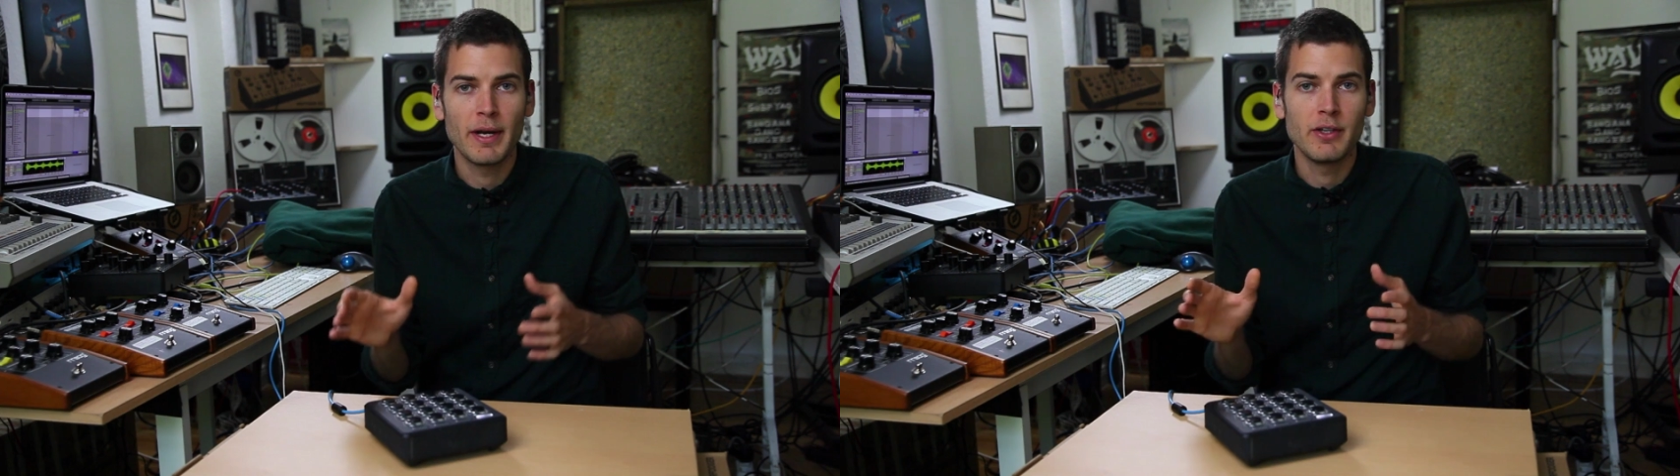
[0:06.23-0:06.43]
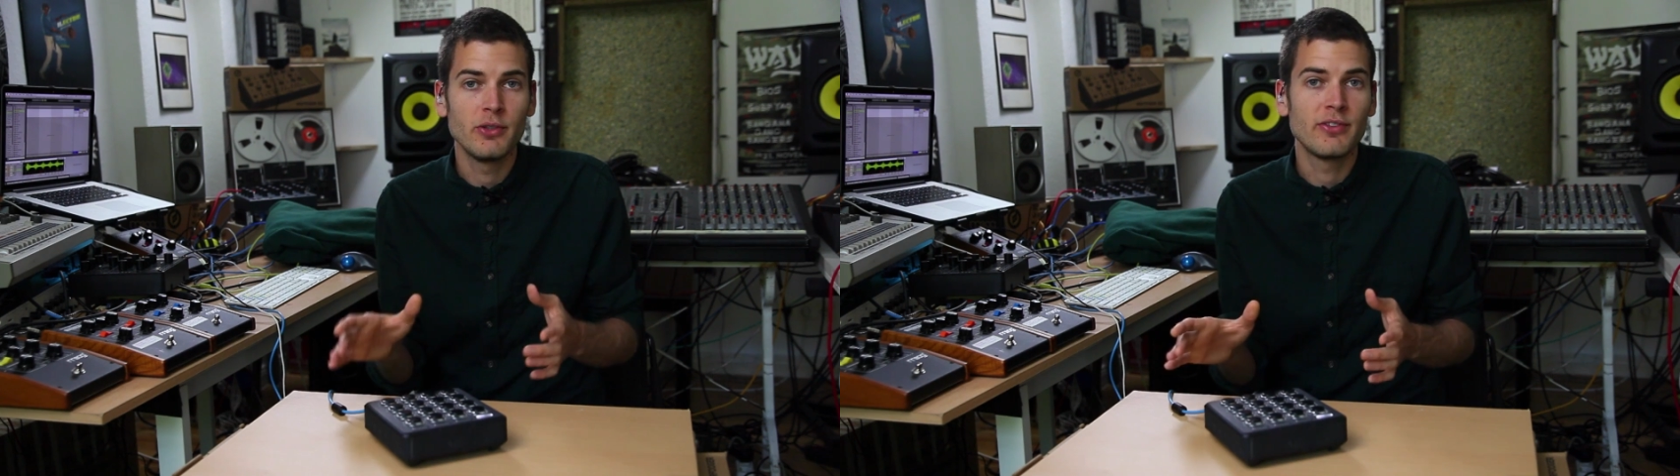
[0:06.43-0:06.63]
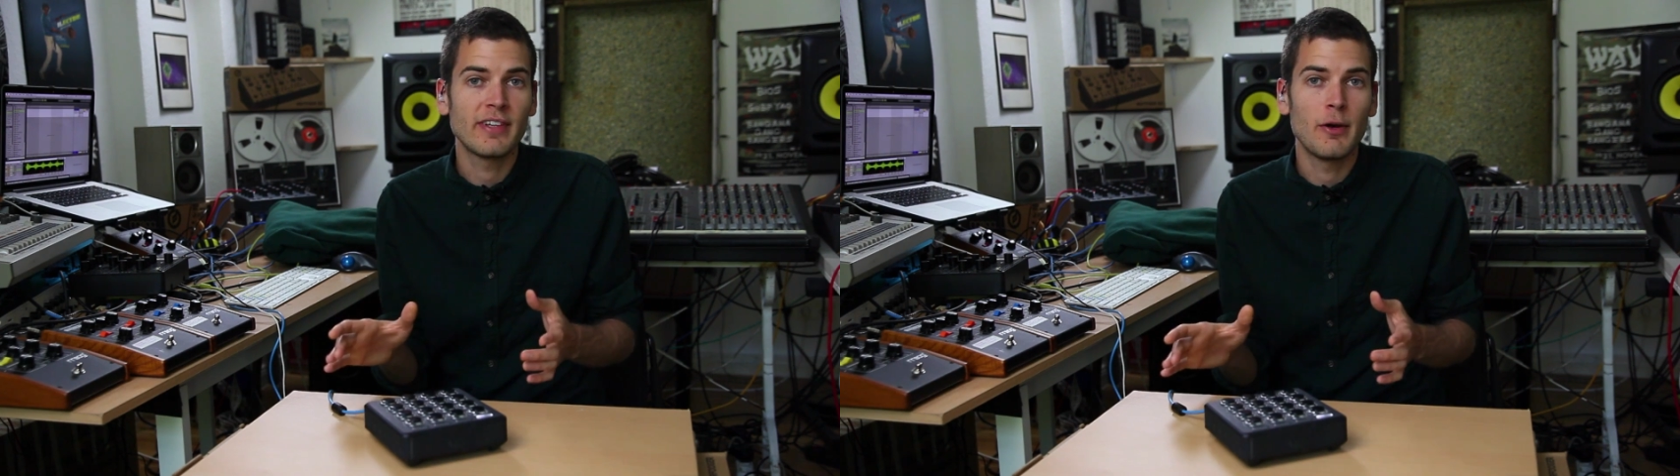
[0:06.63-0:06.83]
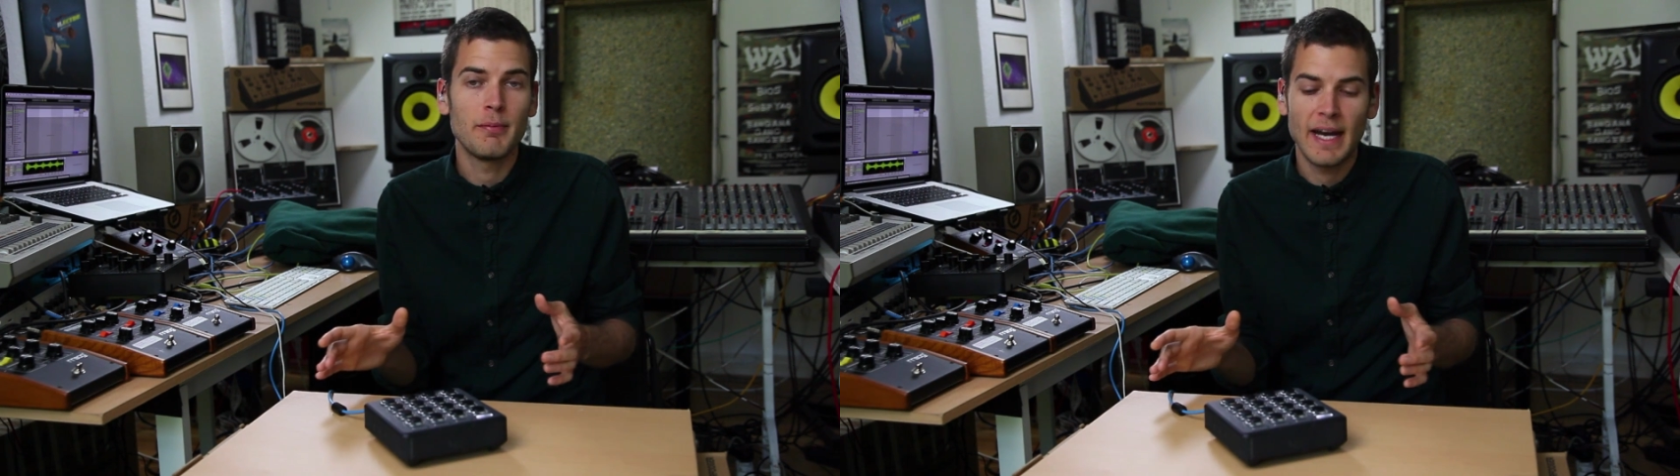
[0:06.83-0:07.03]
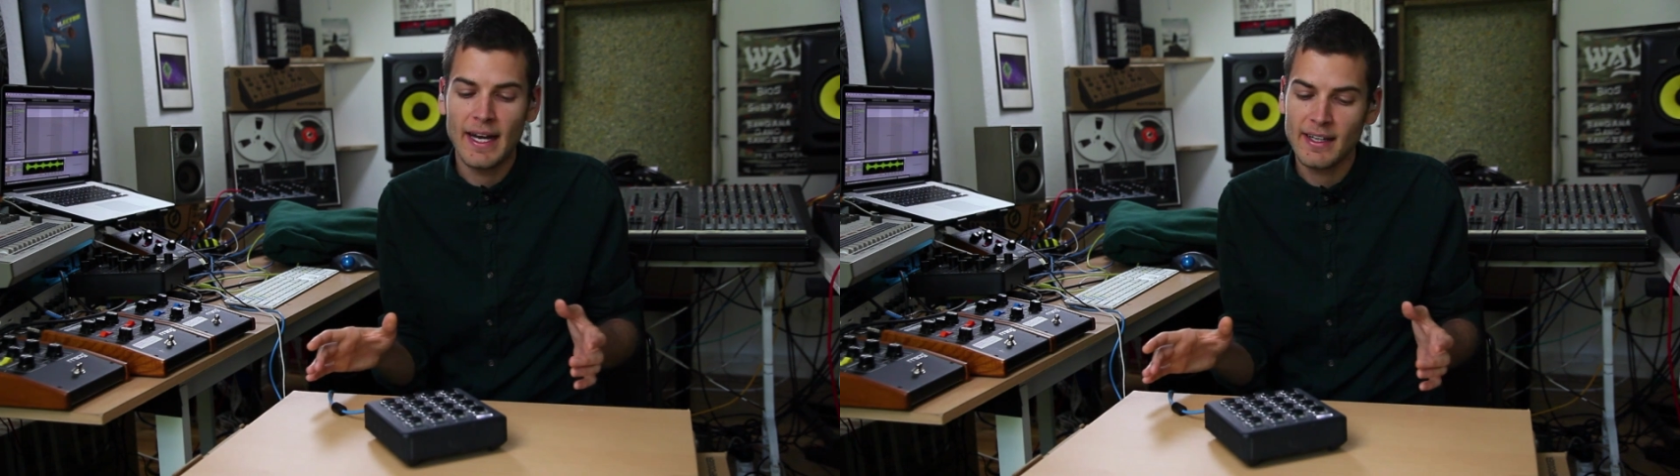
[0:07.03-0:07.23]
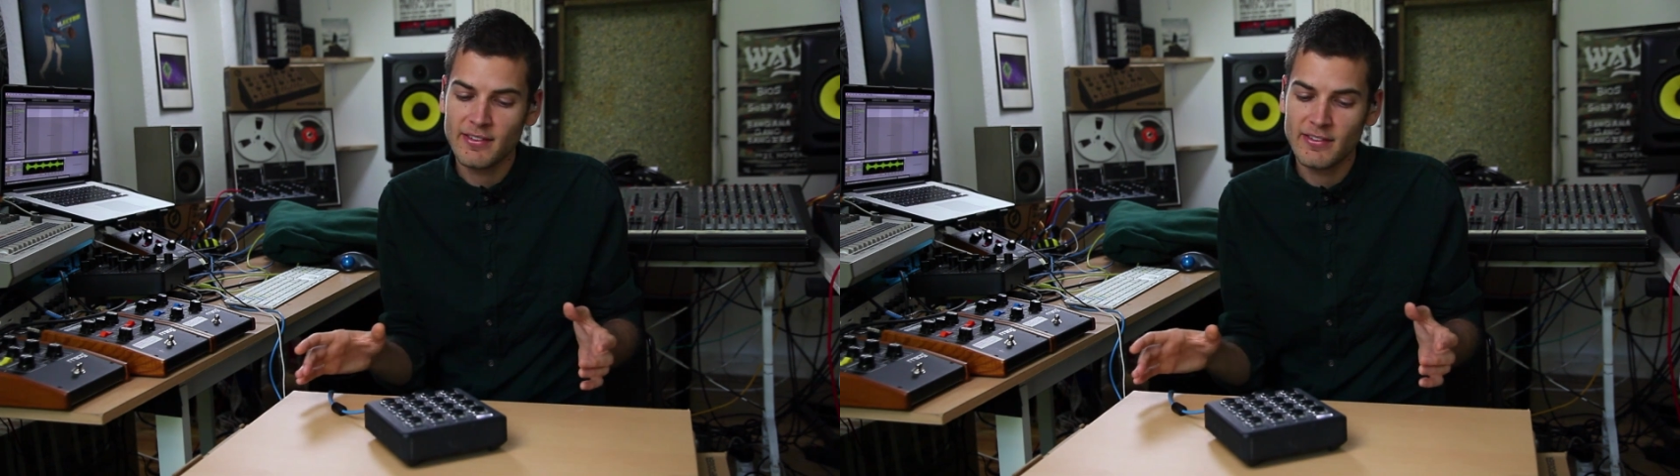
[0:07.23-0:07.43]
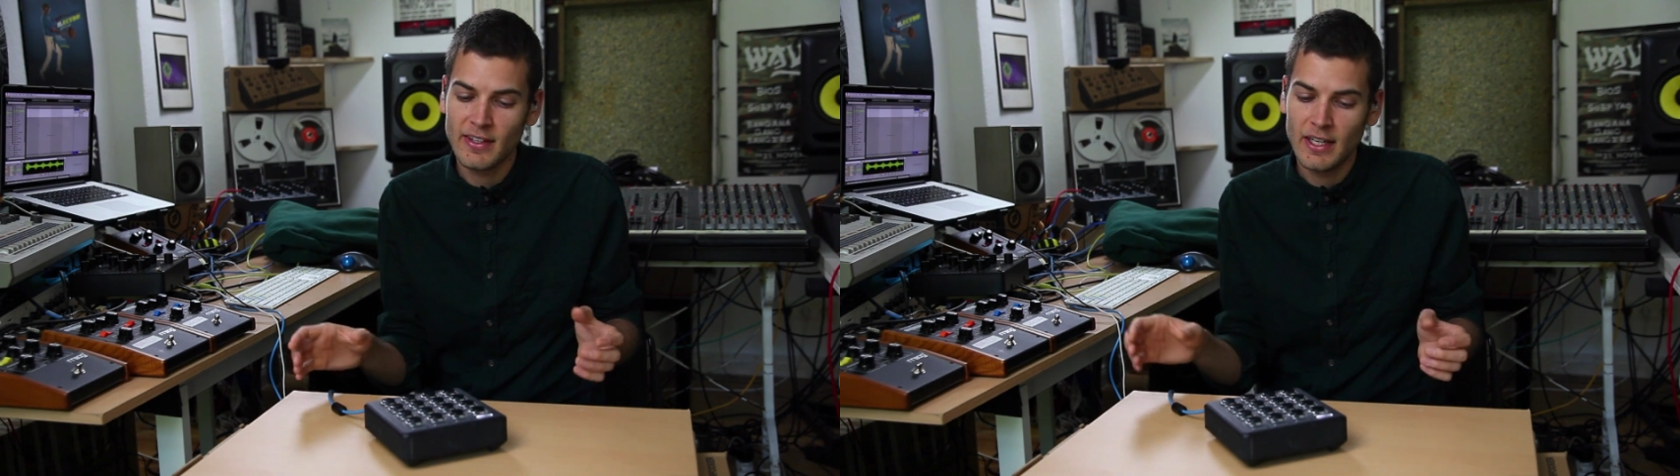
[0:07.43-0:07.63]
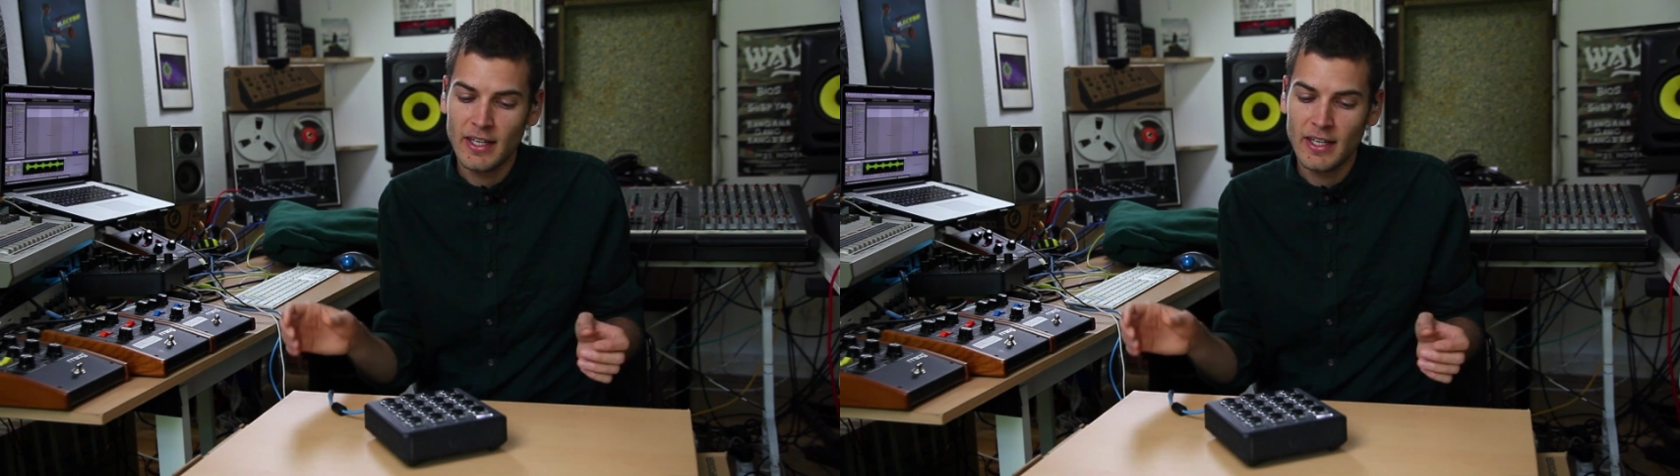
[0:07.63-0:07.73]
new sound packs,